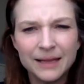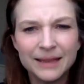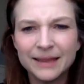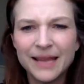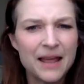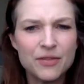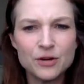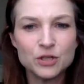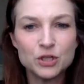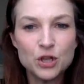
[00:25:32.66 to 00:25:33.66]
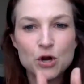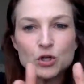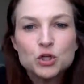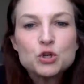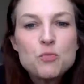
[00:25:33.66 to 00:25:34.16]
like there's
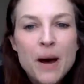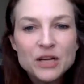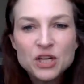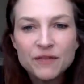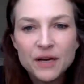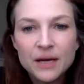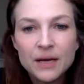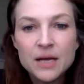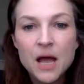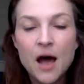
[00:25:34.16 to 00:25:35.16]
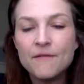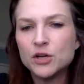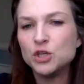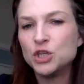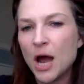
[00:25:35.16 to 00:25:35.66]
too much of a
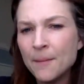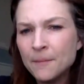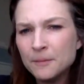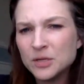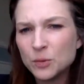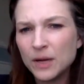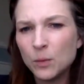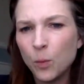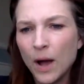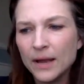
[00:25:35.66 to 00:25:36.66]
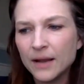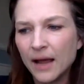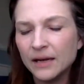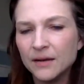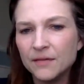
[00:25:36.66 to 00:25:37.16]
jump between what
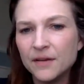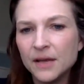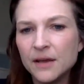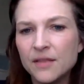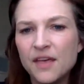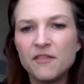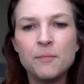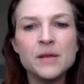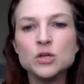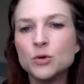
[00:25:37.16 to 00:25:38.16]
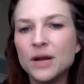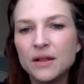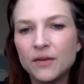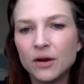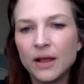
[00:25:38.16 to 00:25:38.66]
kind of they've been doing in
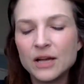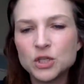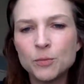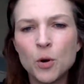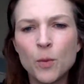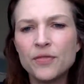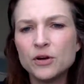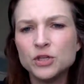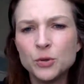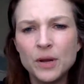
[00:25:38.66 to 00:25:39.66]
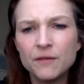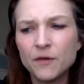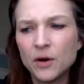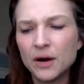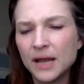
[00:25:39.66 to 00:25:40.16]
their classroom or what they're doing
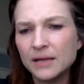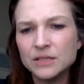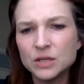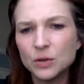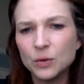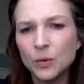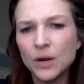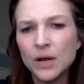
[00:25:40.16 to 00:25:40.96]
for kids who